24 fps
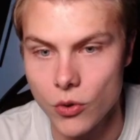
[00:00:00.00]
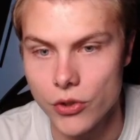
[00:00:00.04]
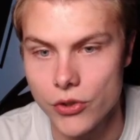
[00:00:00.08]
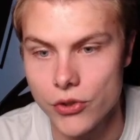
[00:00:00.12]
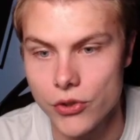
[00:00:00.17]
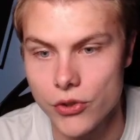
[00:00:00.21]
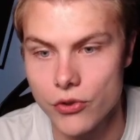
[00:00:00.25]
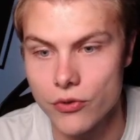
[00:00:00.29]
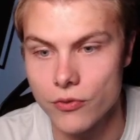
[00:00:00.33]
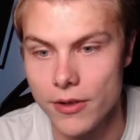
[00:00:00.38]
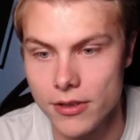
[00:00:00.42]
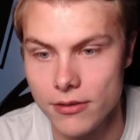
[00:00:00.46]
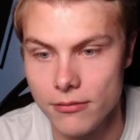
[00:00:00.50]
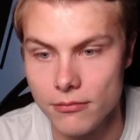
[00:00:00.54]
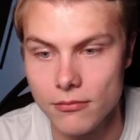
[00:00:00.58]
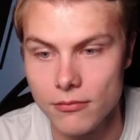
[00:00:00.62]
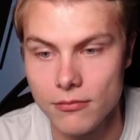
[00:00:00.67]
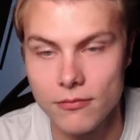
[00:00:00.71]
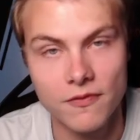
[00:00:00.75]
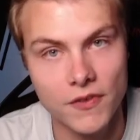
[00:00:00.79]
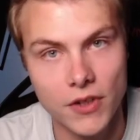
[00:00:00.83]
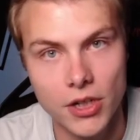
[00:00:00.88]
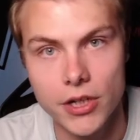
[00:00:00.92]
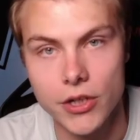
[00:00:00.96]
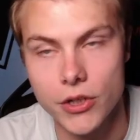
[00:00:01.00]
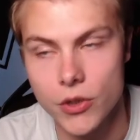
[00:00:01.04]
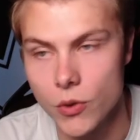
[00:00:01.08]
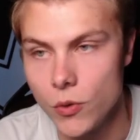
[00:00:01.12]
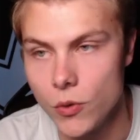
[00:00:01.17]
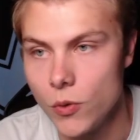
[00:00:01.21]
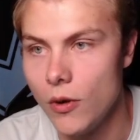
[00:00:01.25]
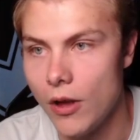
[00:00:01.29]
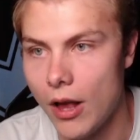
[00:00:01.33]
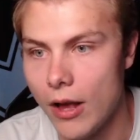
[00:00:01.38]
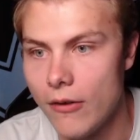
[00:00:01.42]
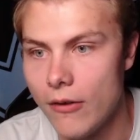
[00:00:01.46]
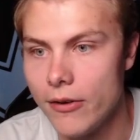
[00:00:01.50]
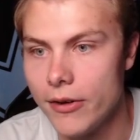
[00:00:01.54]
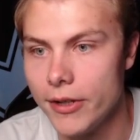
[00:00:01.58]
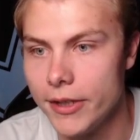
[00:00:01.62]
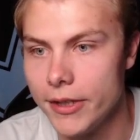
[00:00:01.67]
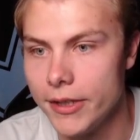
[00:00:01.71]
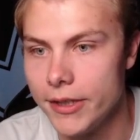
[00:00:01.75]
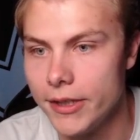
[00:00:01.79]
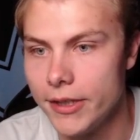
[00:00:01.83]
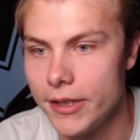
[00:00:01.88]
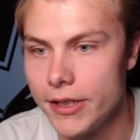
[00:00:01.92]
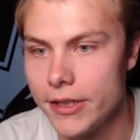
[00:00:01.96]
Riveted. Very cool. I
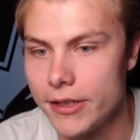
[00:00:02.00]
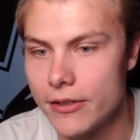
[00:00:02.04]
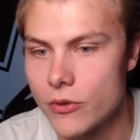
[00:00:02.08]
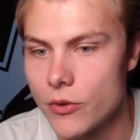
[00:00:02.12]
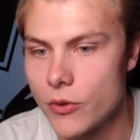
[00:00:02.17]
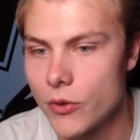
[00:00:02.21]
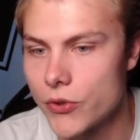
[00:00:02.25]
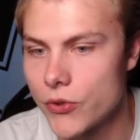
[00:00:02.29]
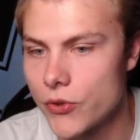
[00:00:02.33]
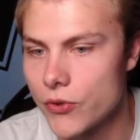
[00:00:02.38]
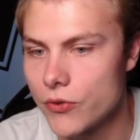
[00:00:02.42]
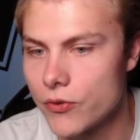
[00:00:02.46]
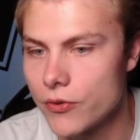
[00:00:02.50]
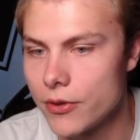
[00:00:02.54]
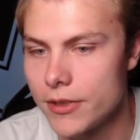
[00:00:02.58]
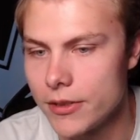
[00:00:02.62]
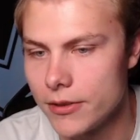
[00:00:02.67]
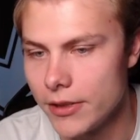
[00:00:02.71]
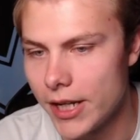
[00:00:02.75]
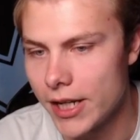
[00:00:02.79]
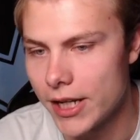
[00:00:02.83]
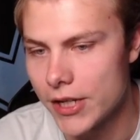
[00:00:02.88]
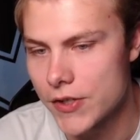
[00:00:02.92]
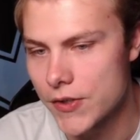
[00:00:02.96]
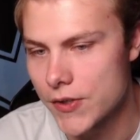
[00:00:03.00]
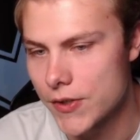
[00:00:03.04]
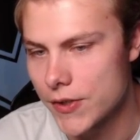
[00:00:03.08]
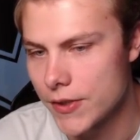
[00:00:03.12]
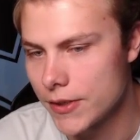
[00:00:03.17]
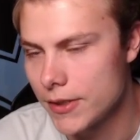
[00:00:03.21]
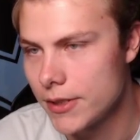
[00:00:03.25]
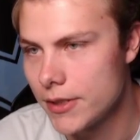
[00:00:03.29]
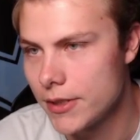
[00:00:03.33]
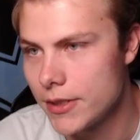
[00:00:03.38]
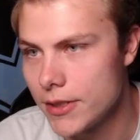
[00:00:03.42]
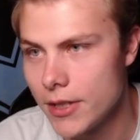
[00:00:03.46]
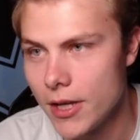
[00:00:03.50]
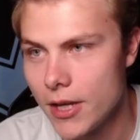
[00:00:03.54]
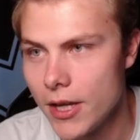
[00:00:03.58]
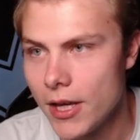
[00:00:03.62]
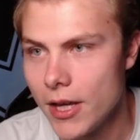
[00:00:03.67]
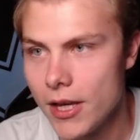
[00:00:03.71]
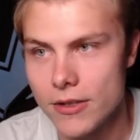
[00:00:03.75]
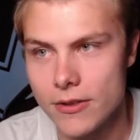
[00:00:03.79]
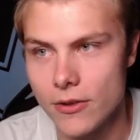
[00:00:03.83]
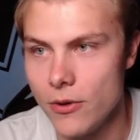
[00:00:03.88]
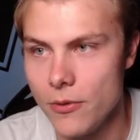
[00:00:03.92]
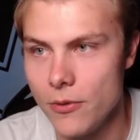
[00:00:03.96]
really like the Scorcher's Riveted, actually.
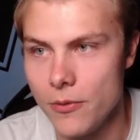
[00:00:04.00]
So,